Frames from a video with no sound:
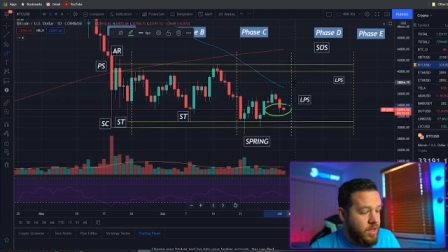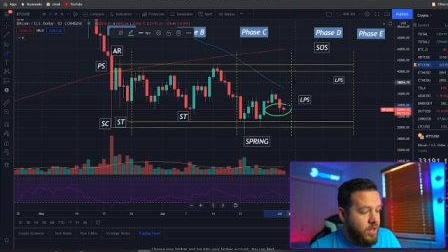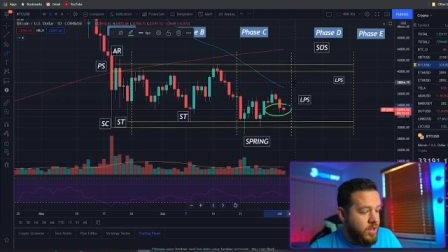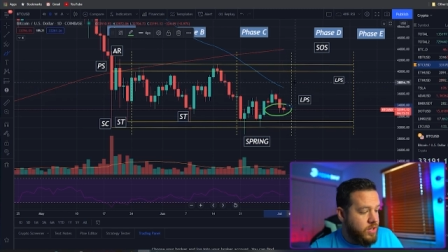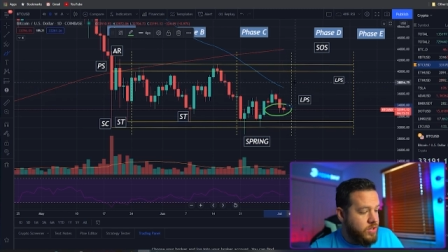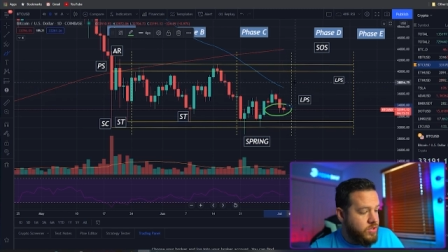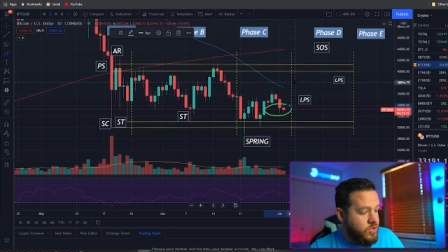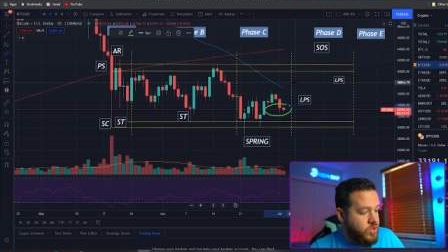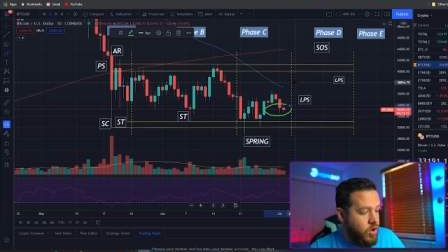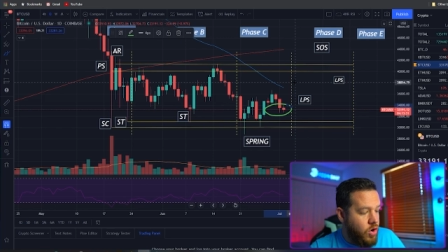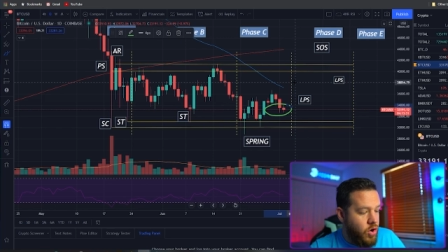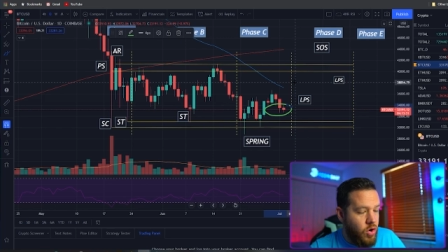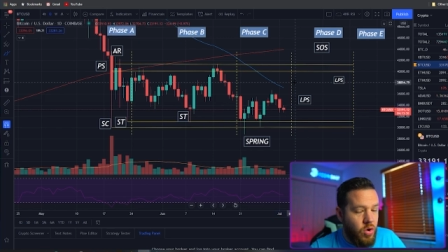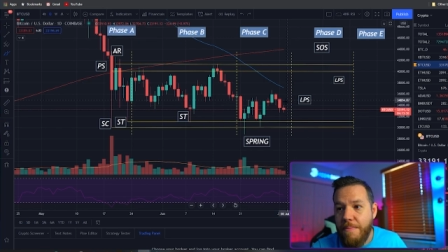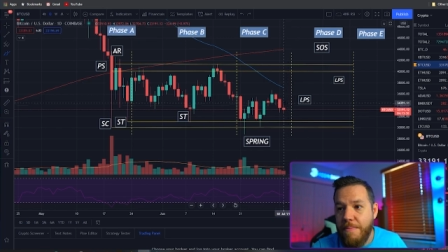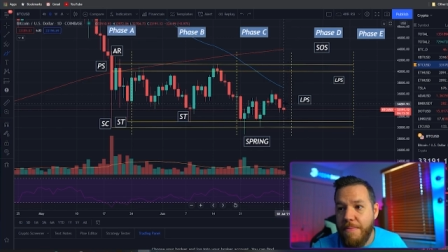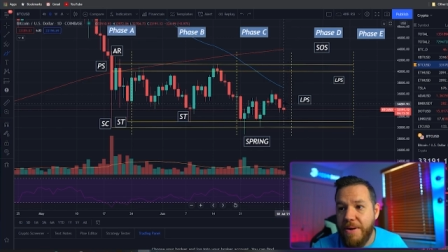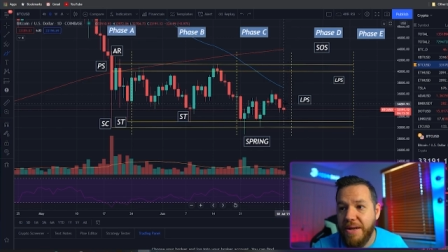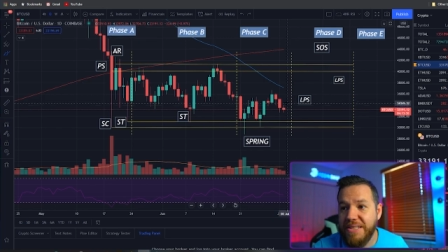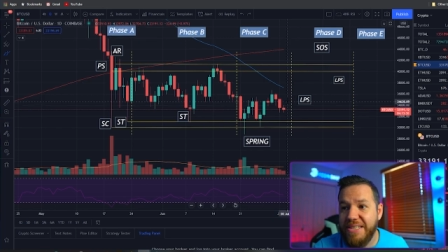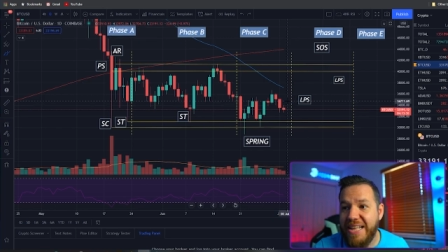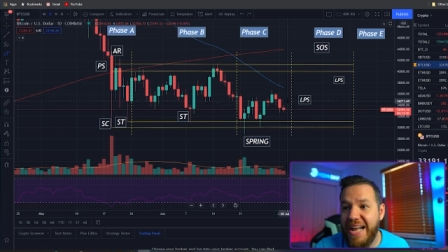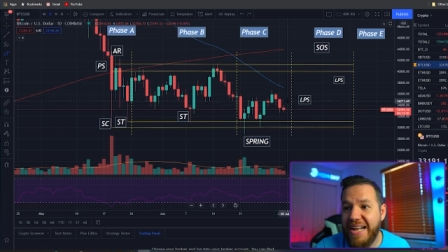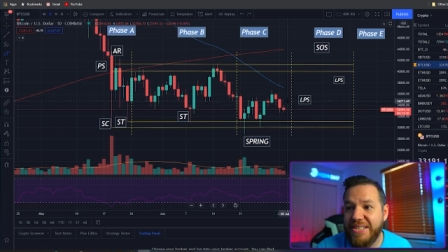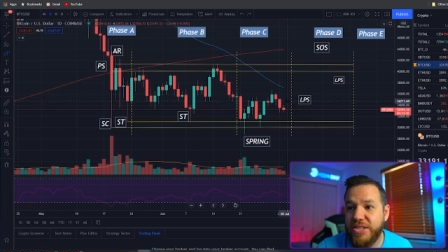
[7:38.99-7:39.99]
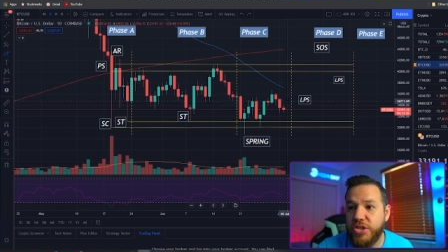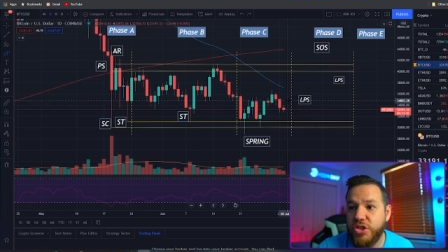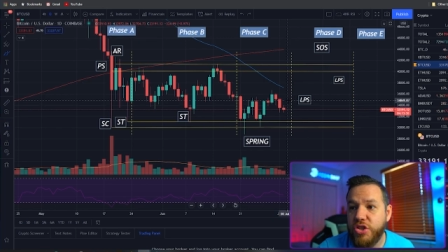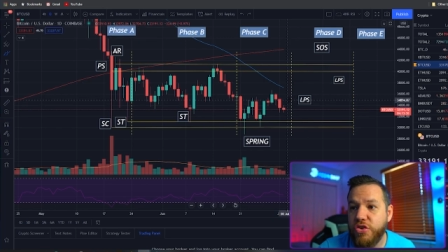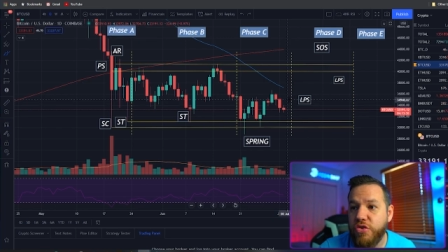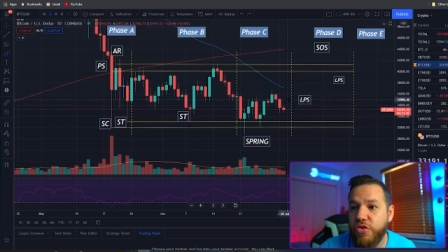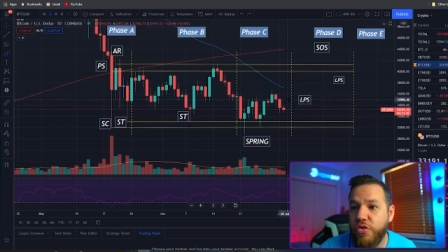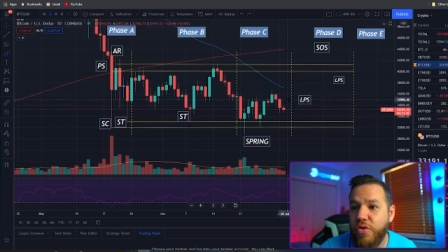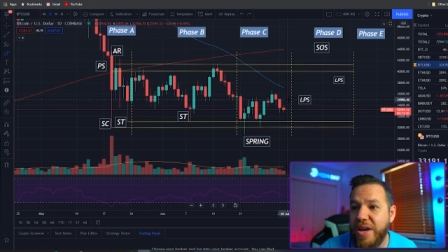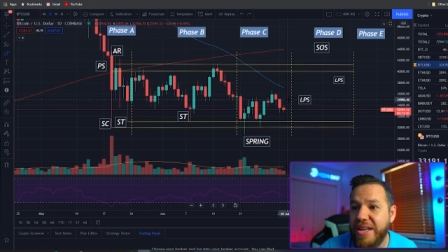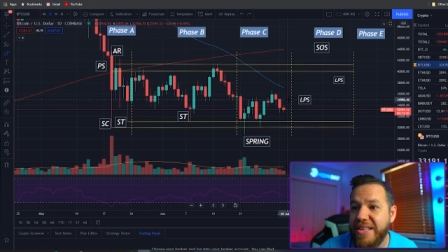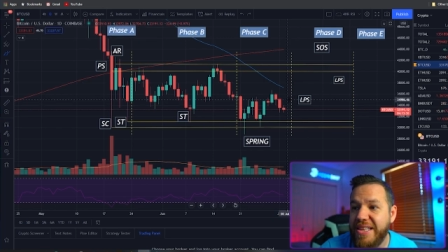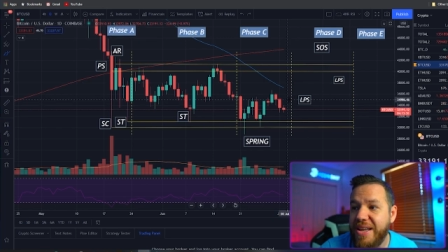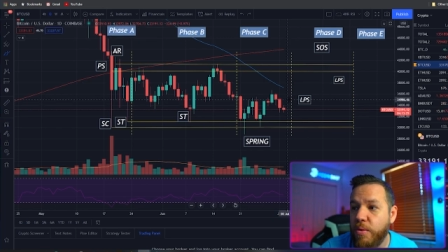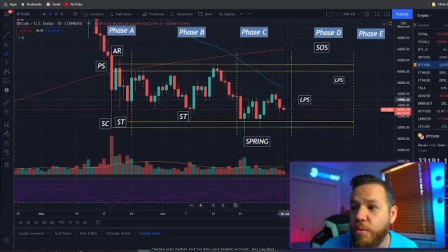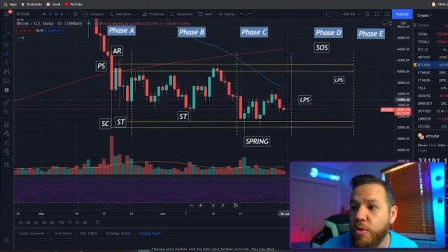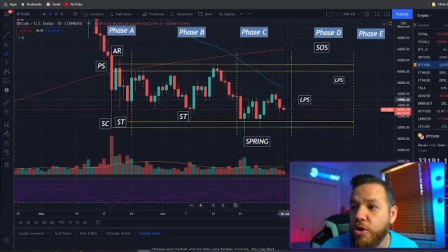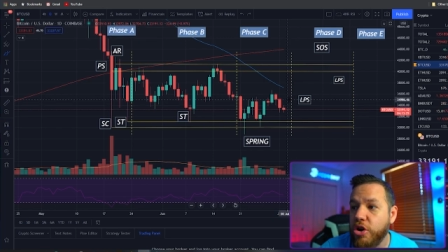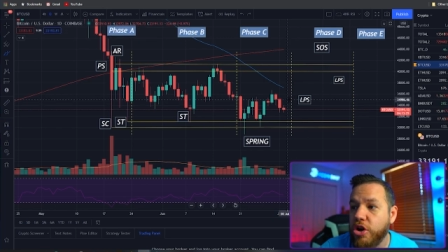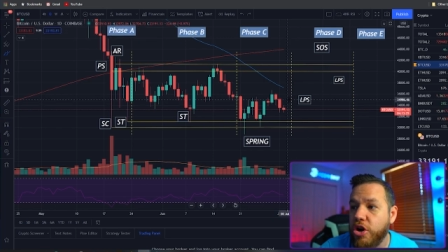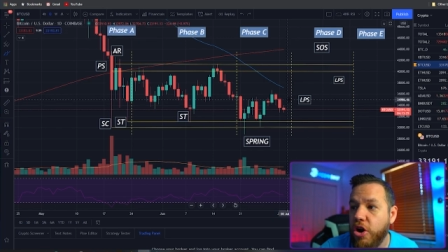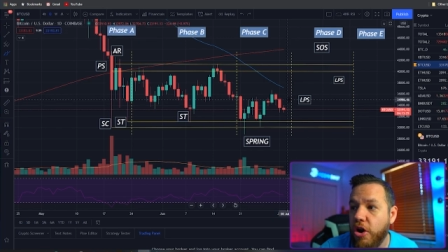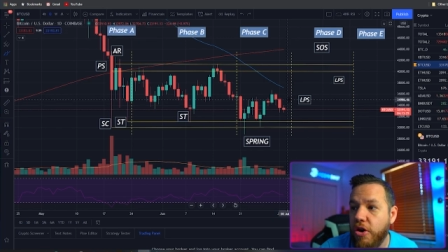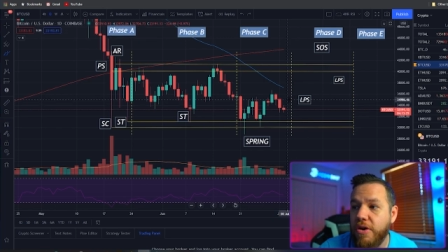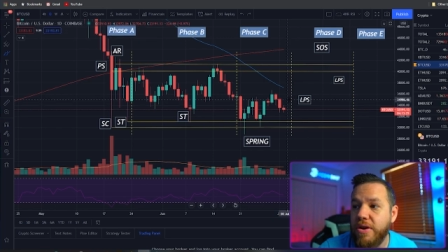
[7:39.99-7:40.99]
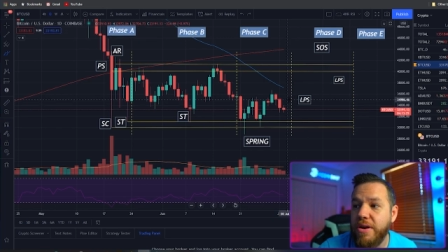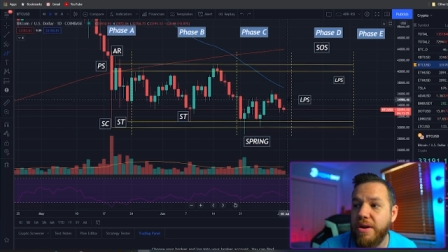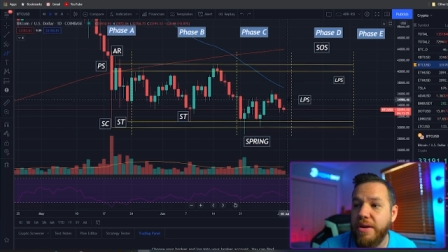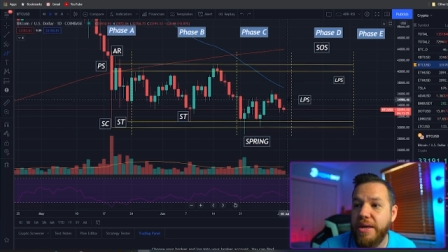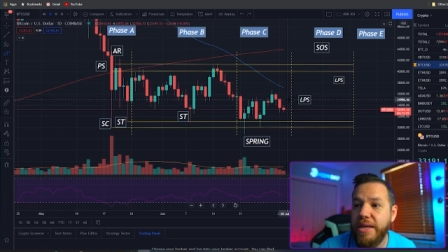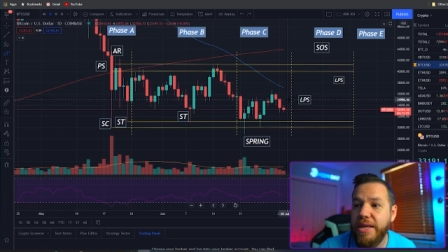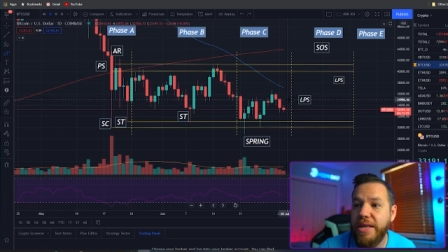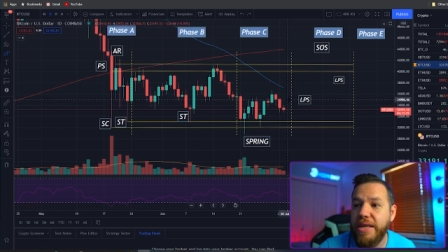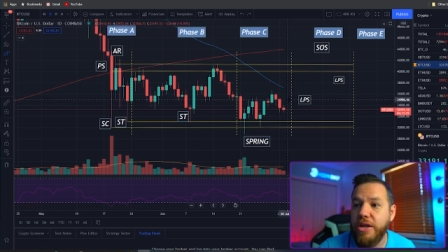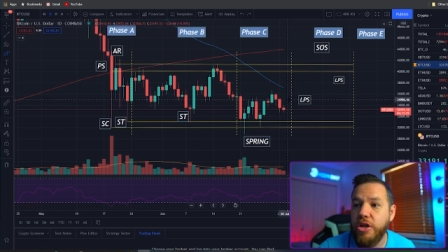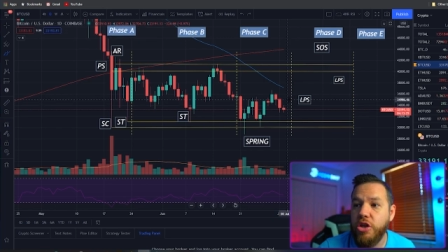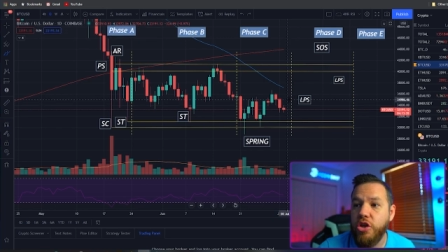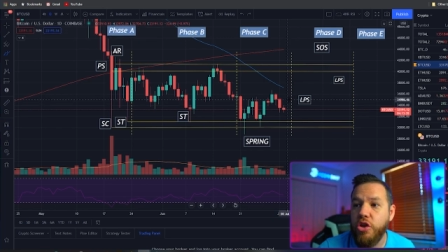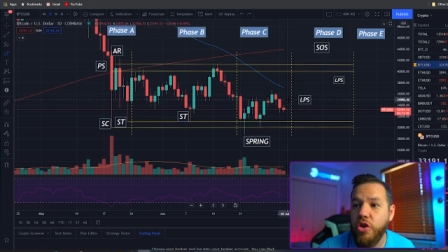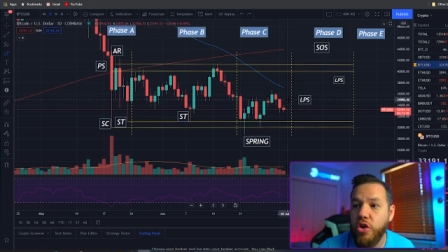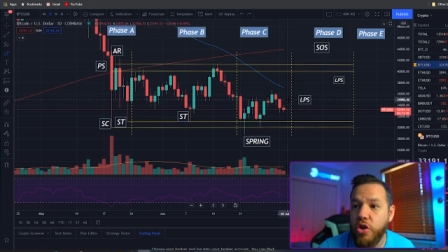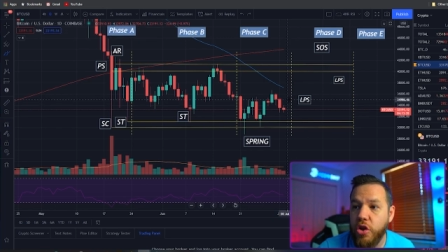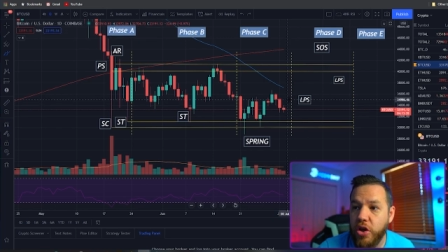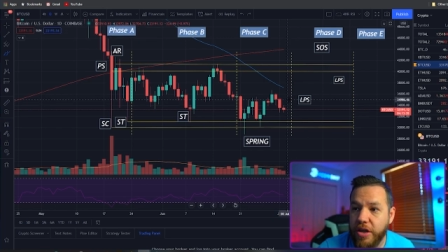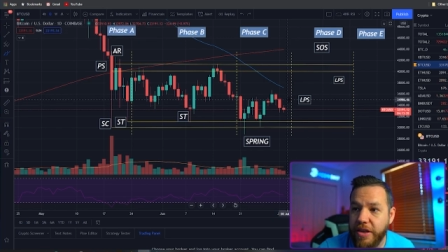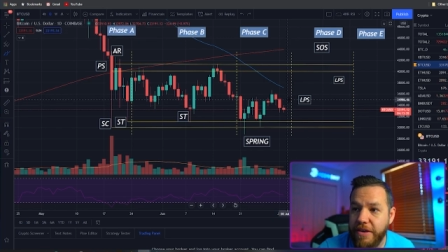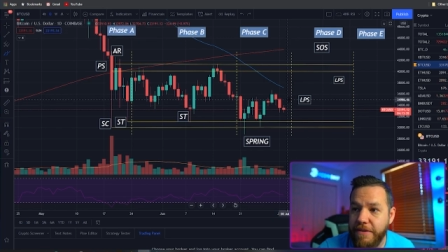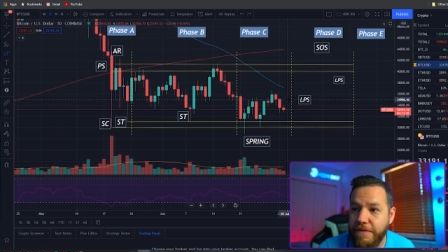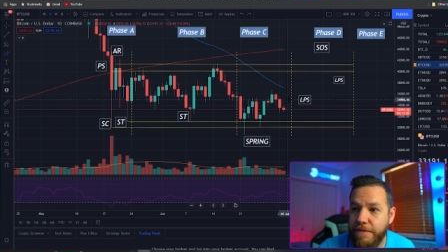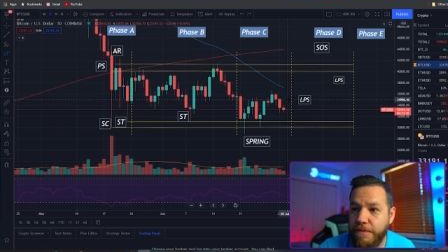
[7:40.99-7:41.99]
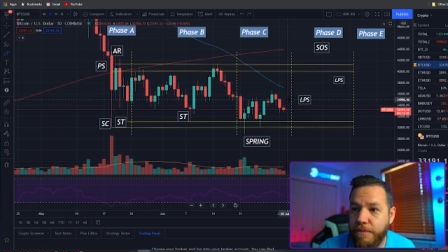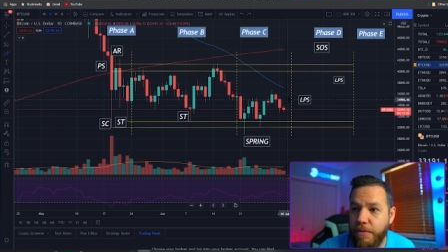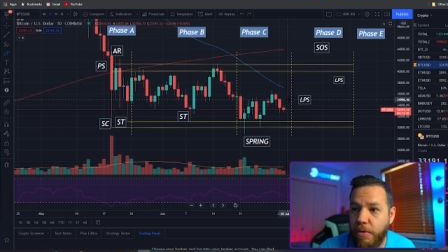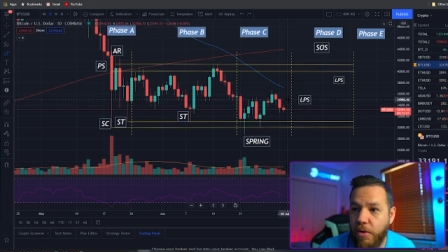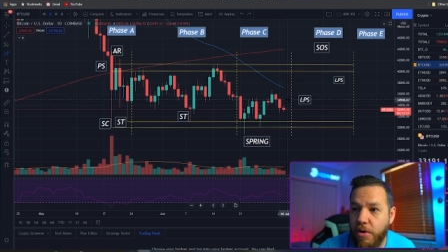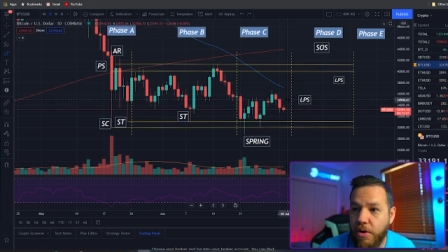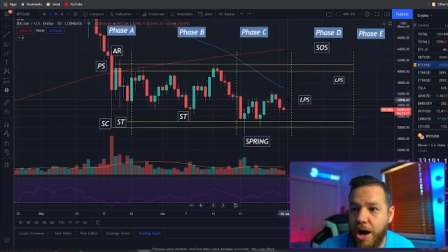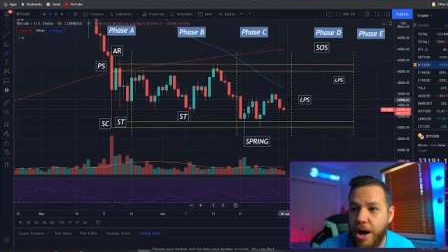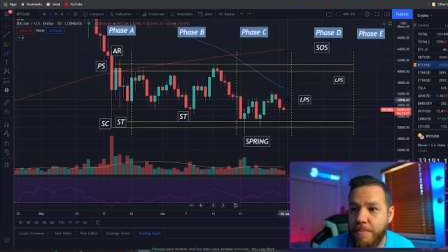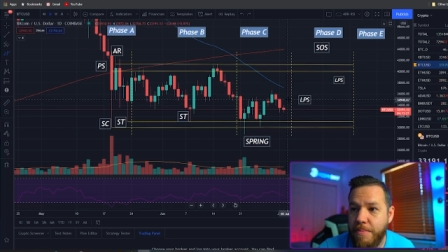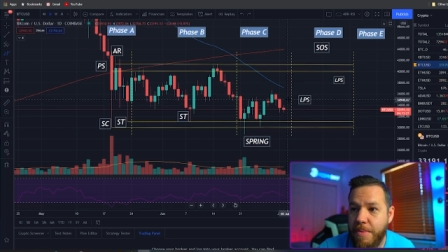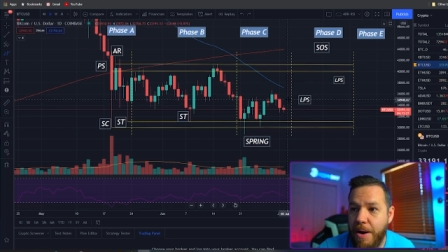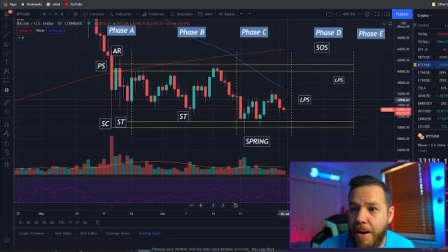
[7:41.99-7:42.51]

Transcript: So that's the trade that we're currently looking for